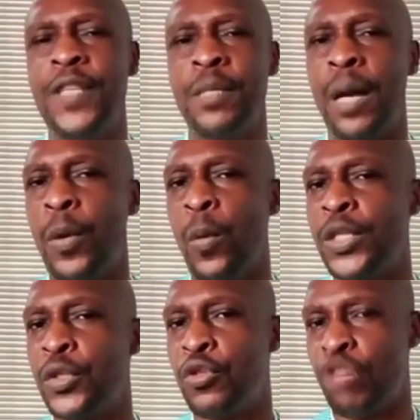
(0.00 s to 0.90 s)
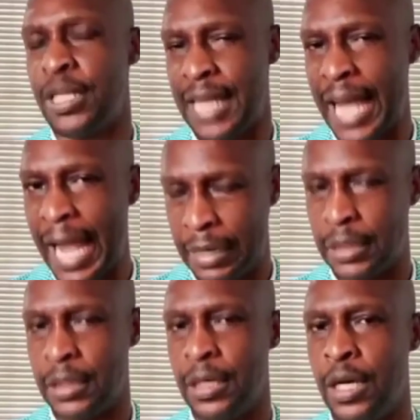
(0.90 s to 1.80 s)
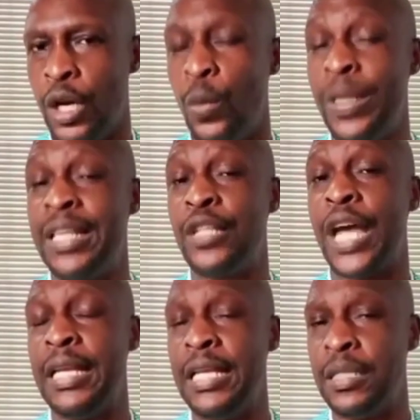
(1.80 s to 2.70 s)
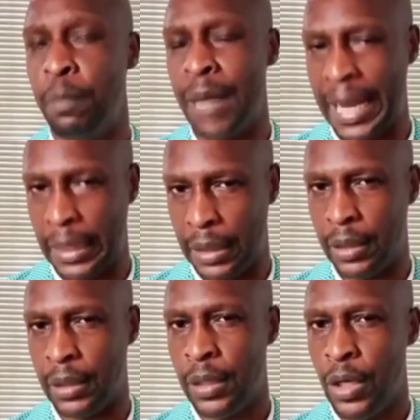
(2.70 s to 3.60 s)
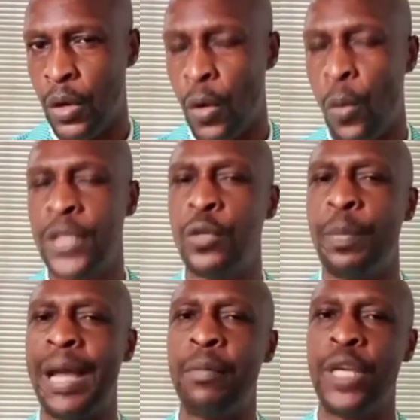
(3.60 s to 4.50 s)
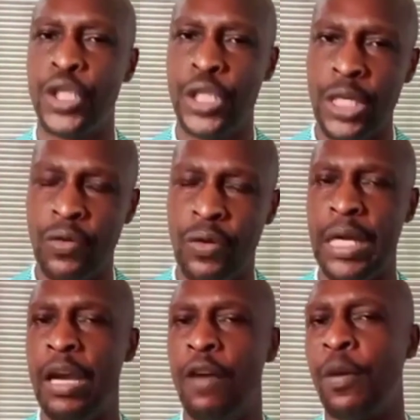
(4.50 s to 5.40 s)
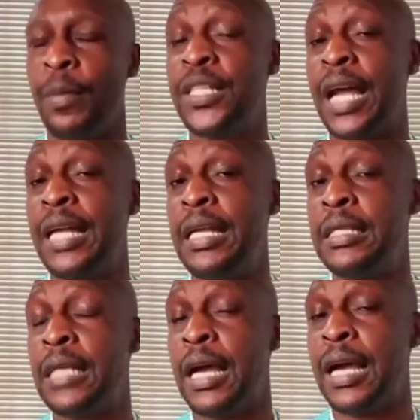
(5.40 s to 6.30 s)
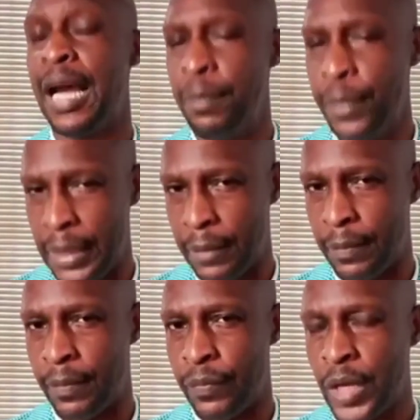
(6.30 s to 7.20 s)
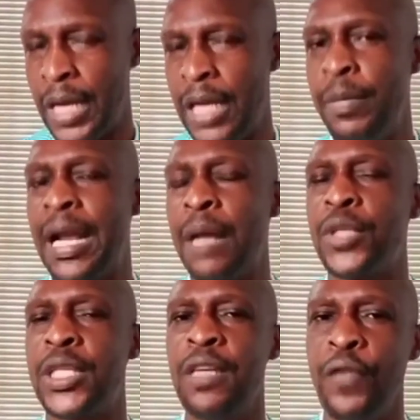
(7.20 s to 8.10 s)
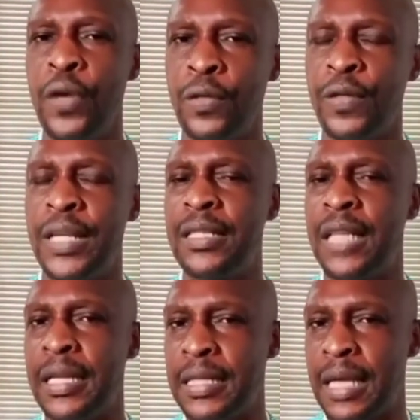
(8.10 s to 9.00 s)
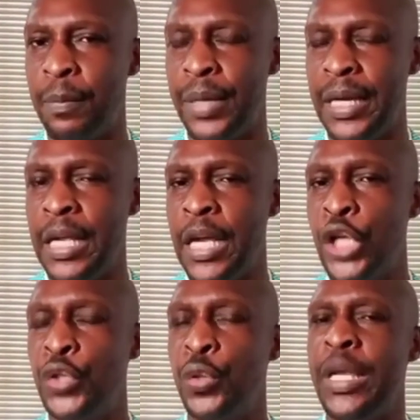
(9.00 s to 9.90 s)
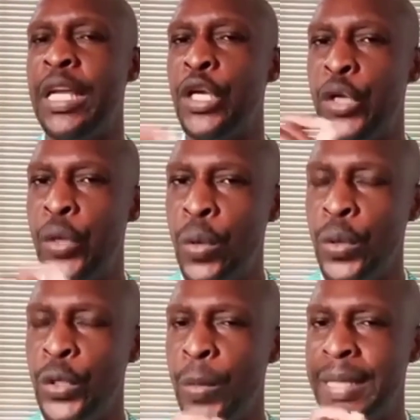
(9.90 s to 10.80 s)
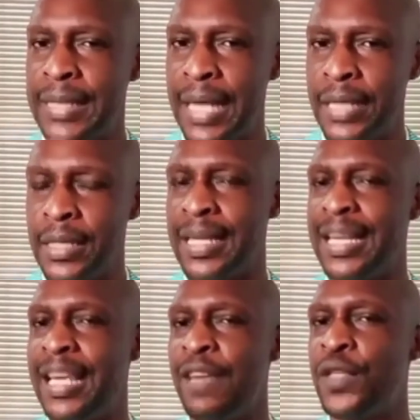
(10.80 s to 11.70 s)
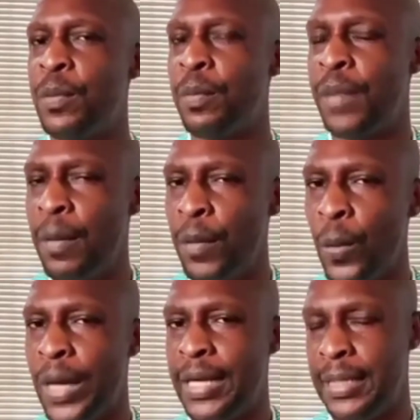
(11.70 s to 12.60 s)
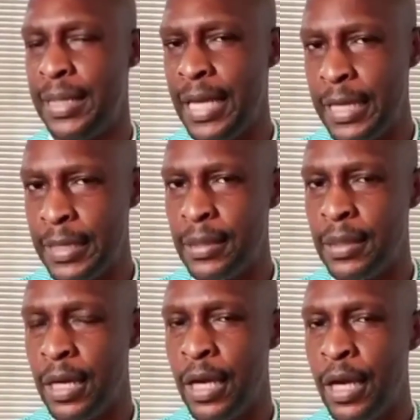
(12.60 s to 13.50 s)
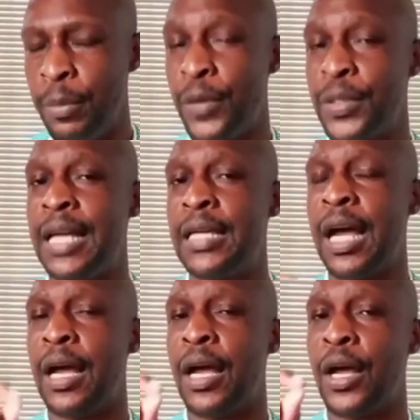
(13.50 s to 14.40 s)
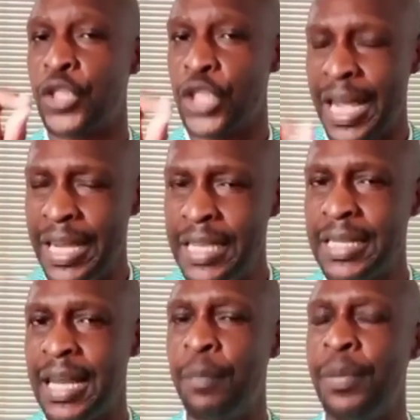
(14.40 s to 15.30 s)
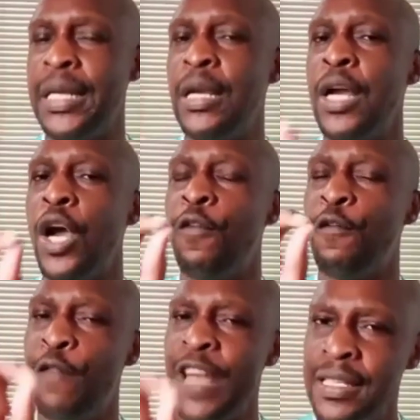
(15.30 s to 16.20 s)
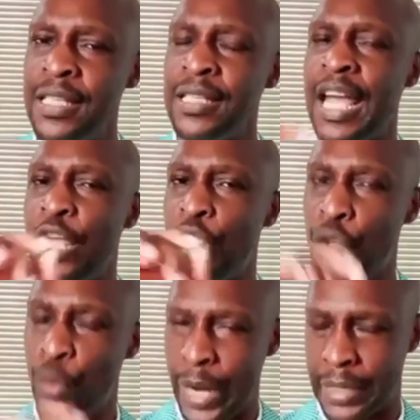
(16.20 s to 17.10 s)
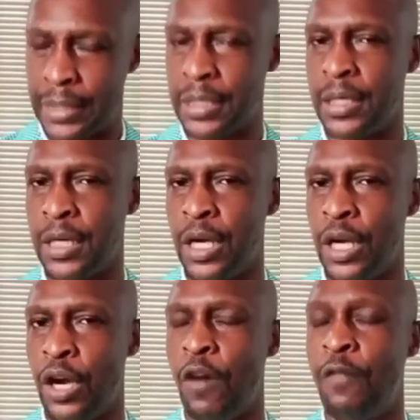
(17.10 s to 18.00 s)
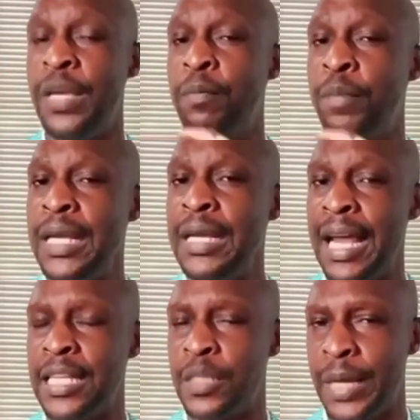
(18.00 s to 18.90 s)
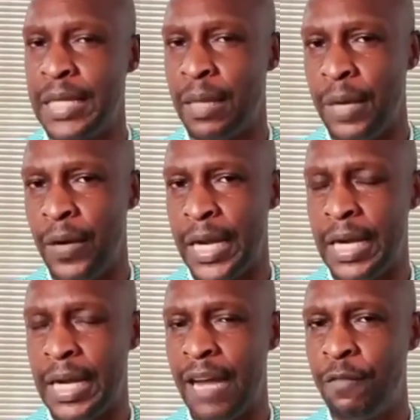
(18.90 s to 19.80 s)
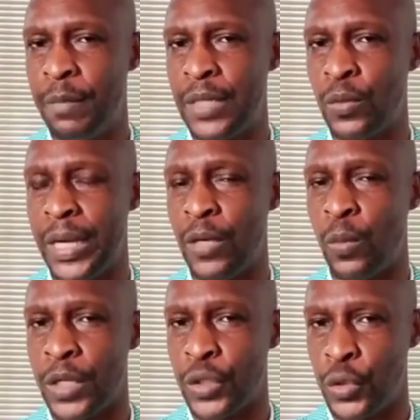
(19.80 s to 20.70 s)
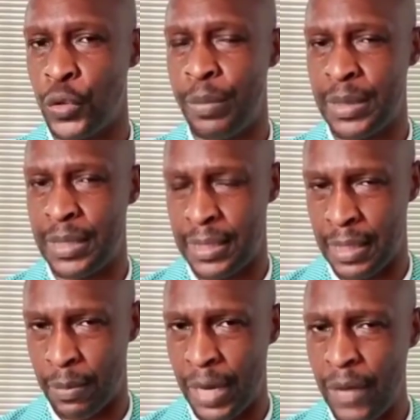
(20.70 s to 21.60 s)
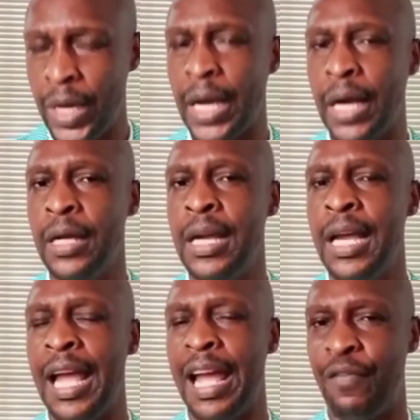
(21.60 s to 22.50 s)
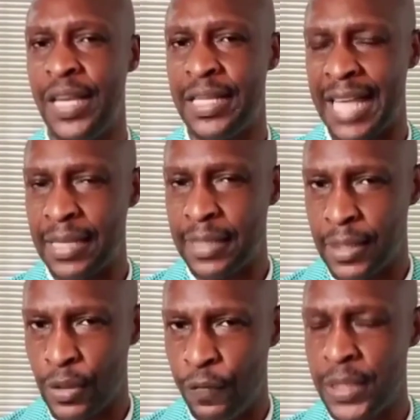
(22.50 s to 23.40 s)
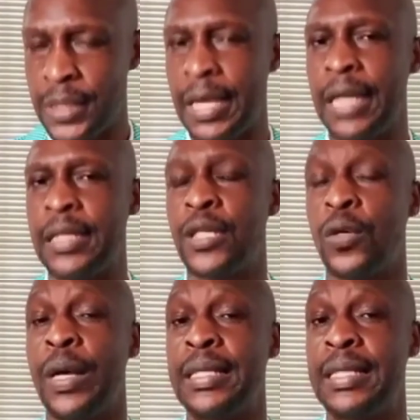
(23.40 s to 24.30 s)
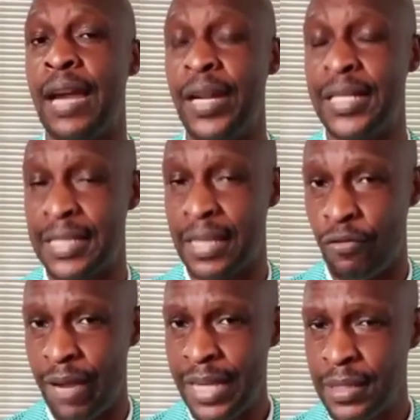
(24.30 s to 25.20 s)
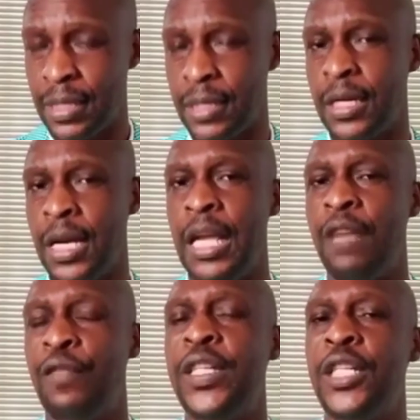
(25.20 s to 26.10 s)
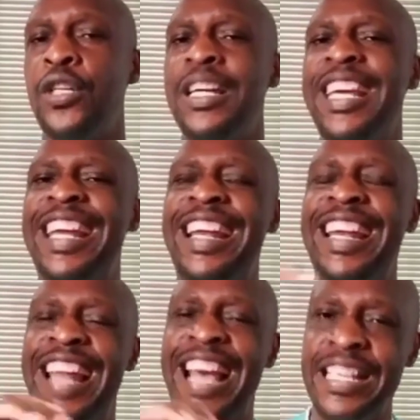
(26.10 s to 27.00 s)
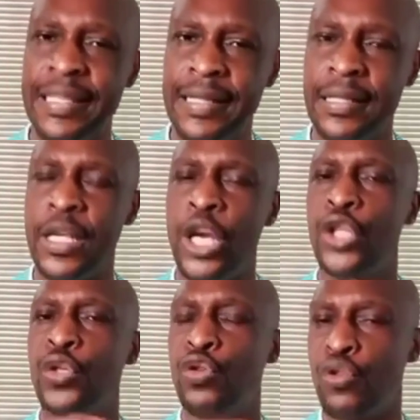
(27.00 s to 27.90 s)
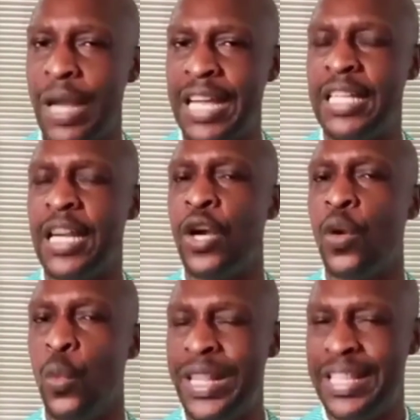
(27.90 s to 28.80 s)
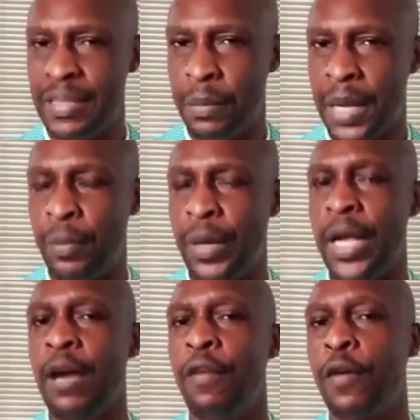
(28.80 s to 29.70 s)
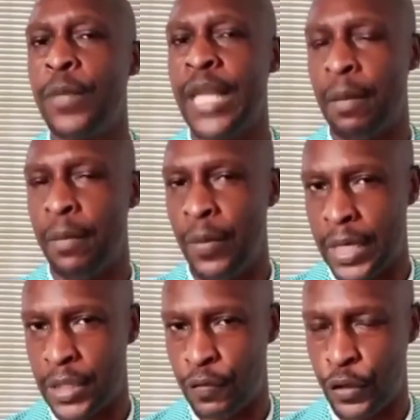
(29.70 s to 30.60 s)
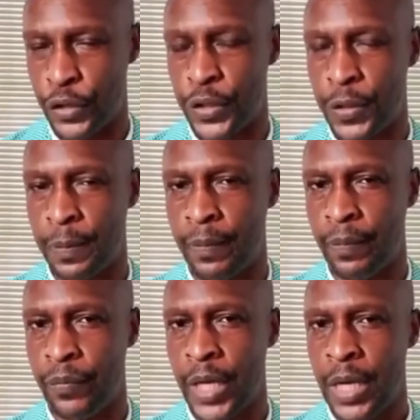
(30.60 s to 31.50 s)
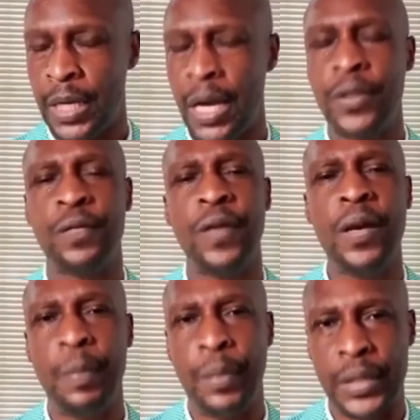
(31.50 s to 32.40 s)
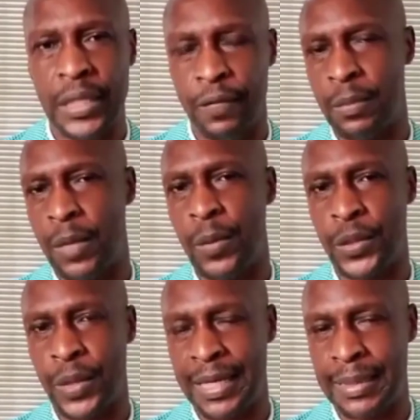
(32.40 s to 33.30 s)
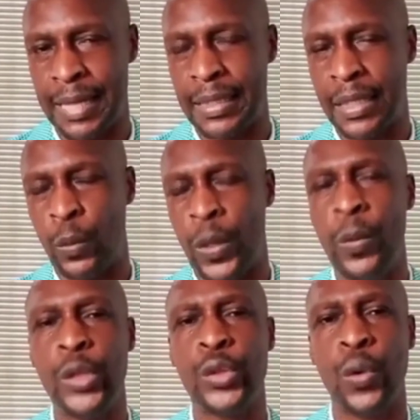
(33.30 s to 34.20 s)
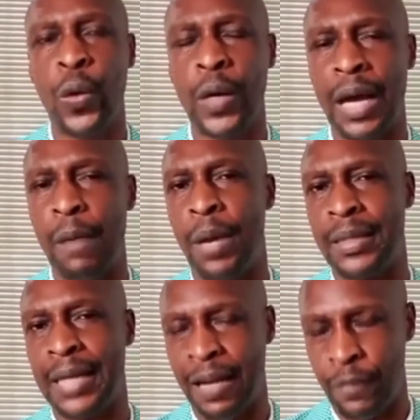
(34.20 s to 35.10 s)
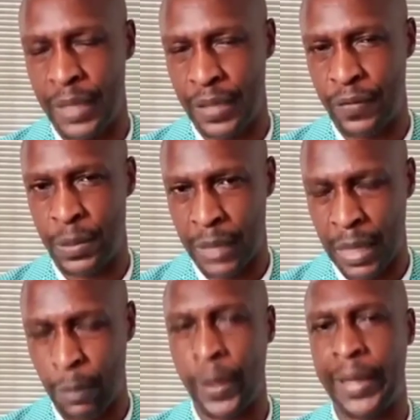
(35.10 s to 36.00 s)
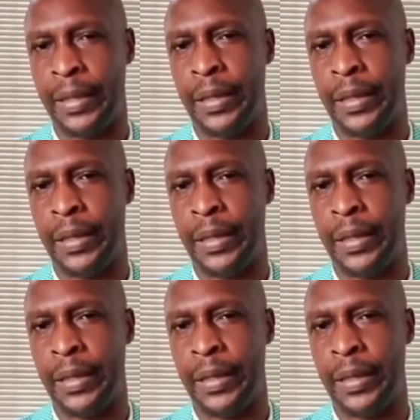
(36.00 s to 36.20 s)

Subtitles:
if Zimbabwe wants to transact with a Chinese bank or wants to buy machinery from a Chinese company, it becomes difficult for that Chinese company to ignore US sanctions and give Zimbabwe what it needs, because that Chinese company faces a threat of being penalized by the American government when it wants to do business in America, having its assets confiscated or its directors arrested if it did not get a license to trade with Zimbabwe from the Americans first. Now, it's very important for Zimbabweans to understand that when we talk about the government of Zimbabwe,